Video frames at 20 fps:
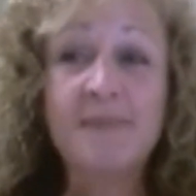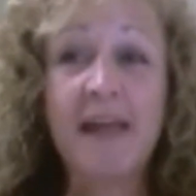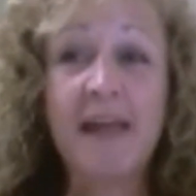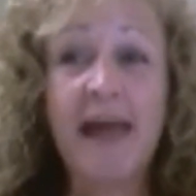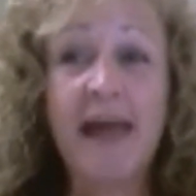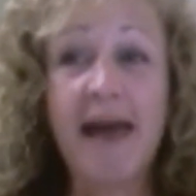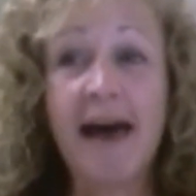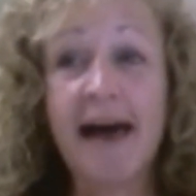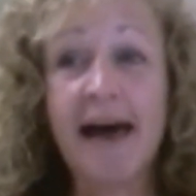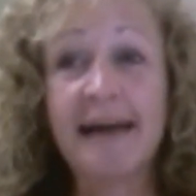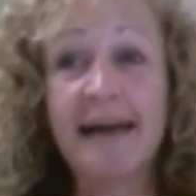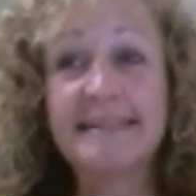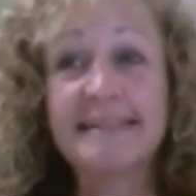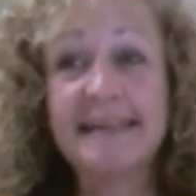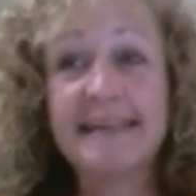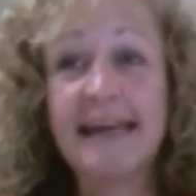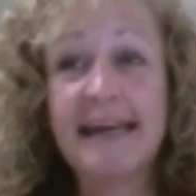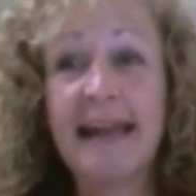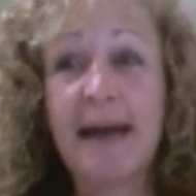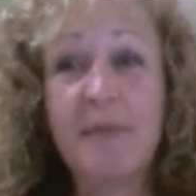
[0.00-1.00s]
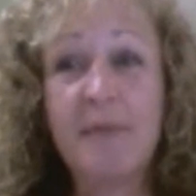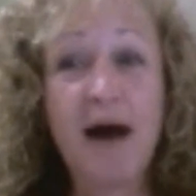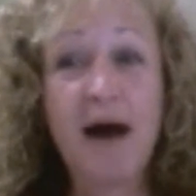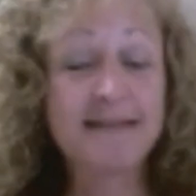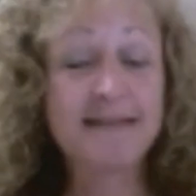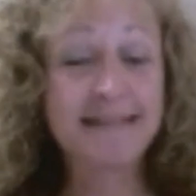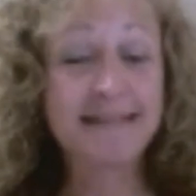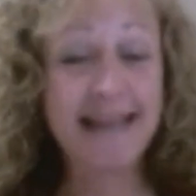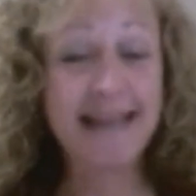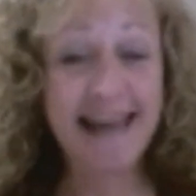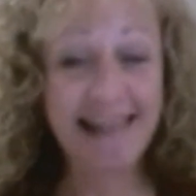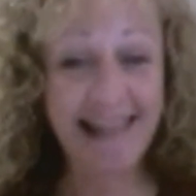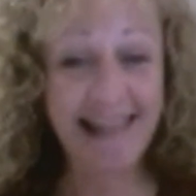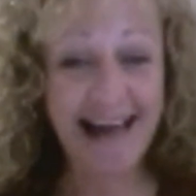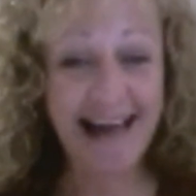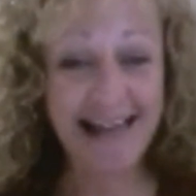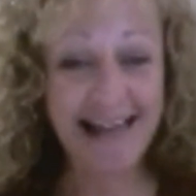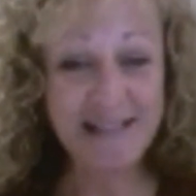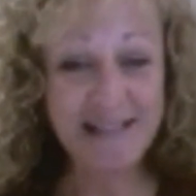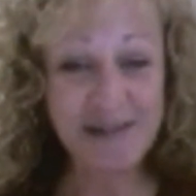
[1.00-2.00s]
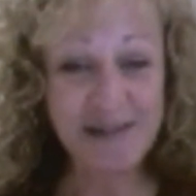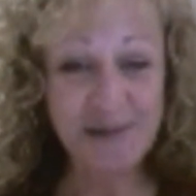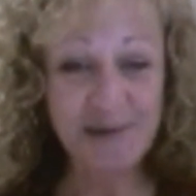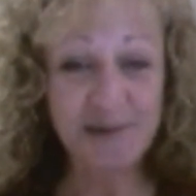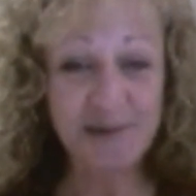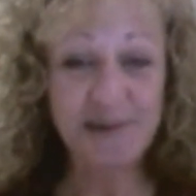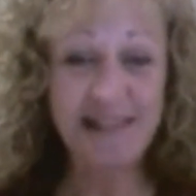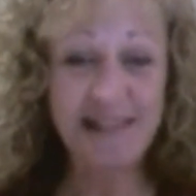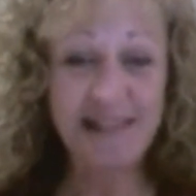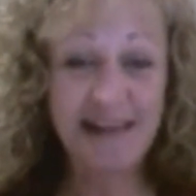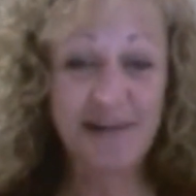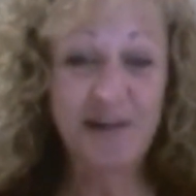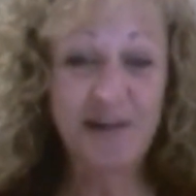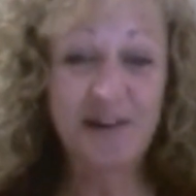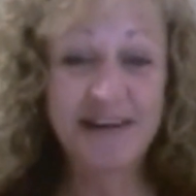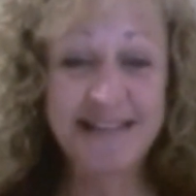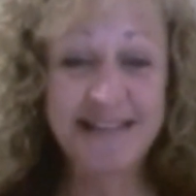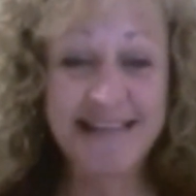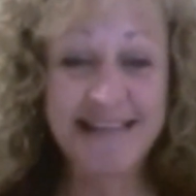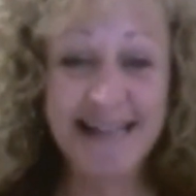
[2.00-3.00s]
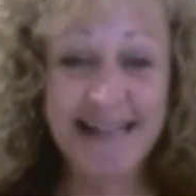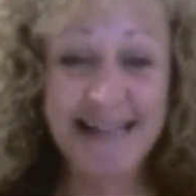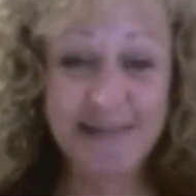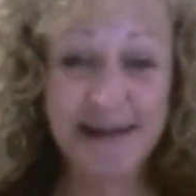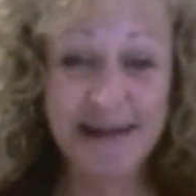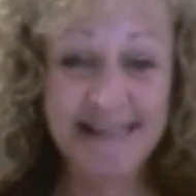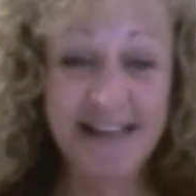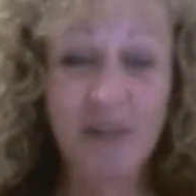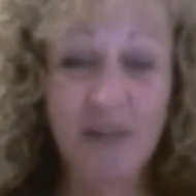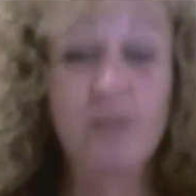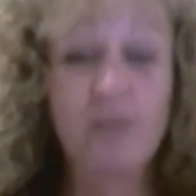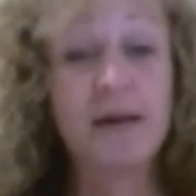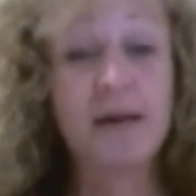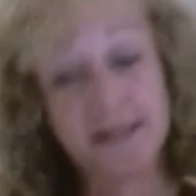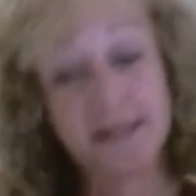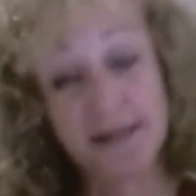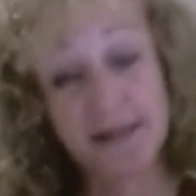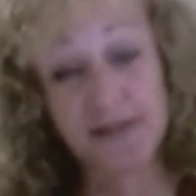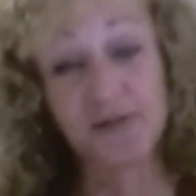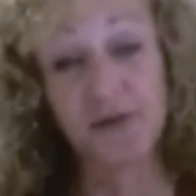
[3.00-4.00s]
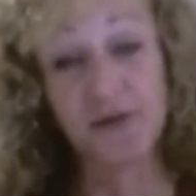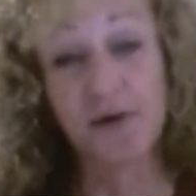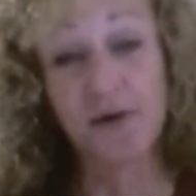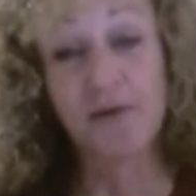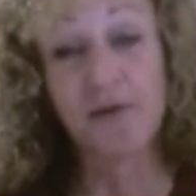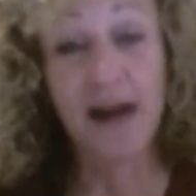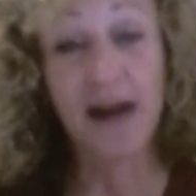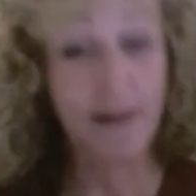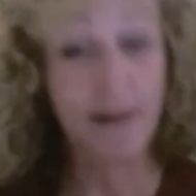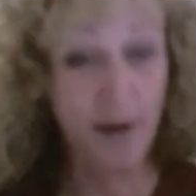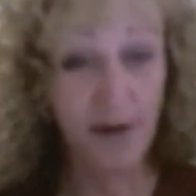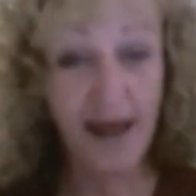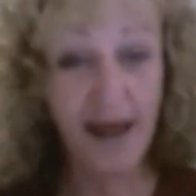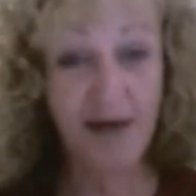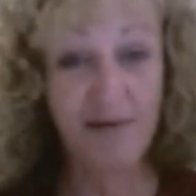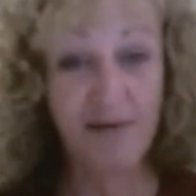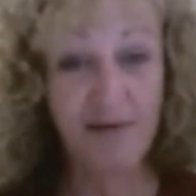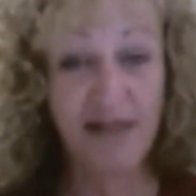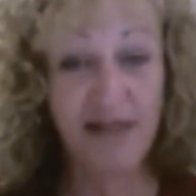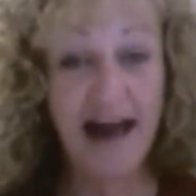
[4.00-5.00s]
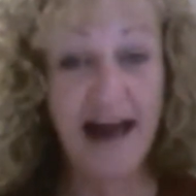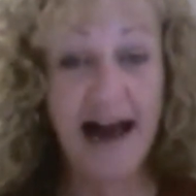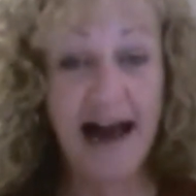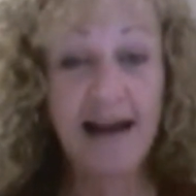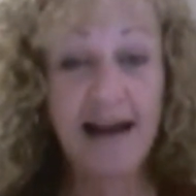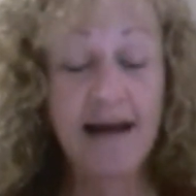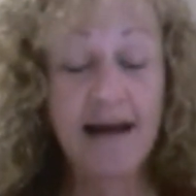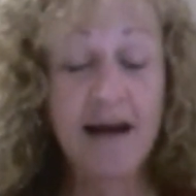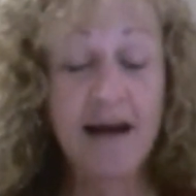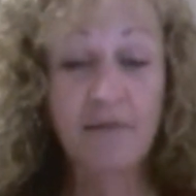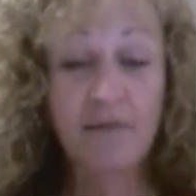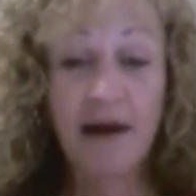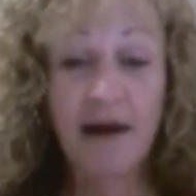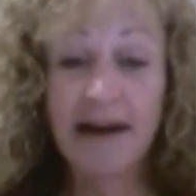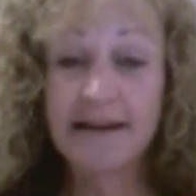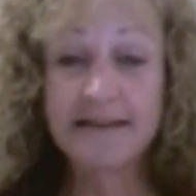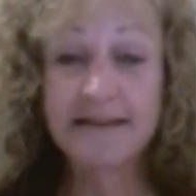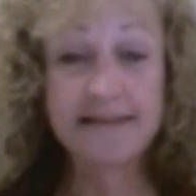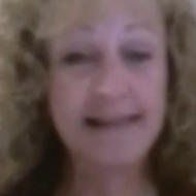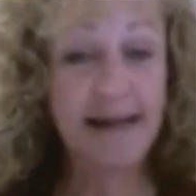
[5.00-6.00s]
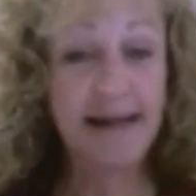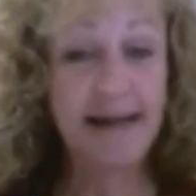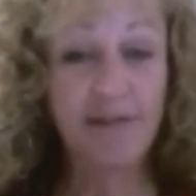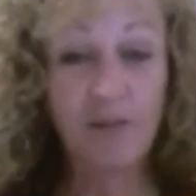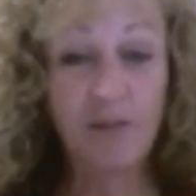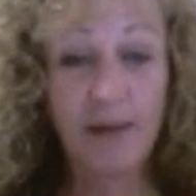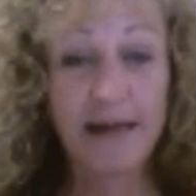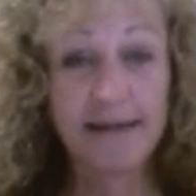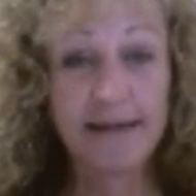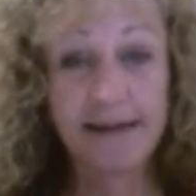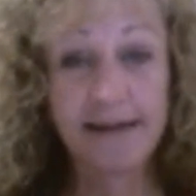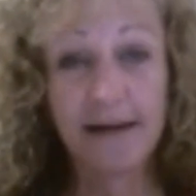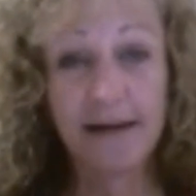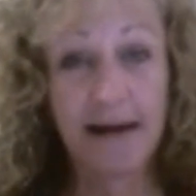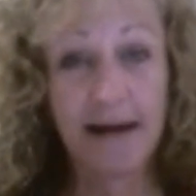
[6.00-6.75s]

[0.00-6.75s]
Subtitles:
and I'm not saying that to criticize myself, but it's the truth, and I'm okay with that. Writing's never been